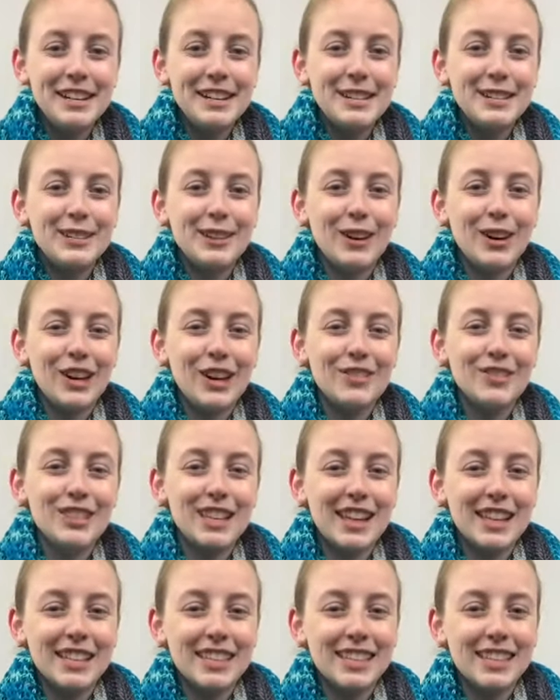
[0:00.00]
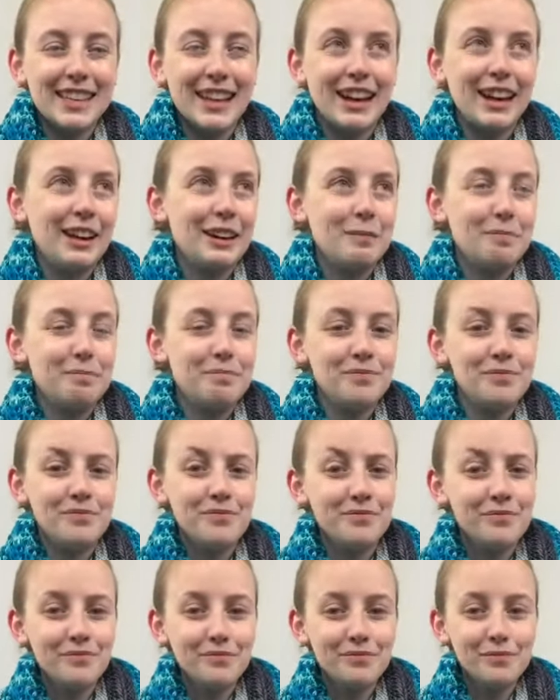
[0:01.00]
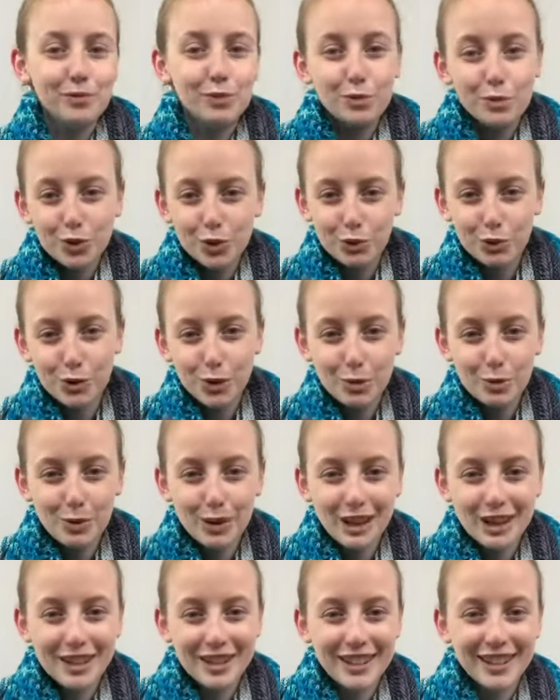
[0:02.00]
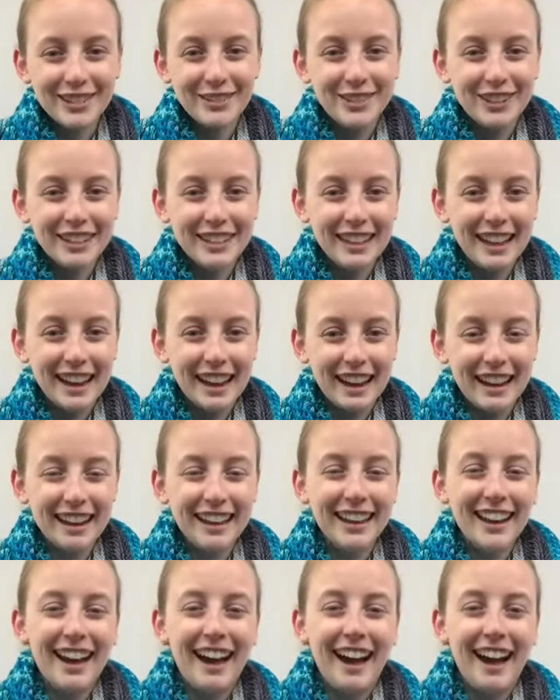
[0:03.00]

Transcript: So I've done some YouTube watching with knitting.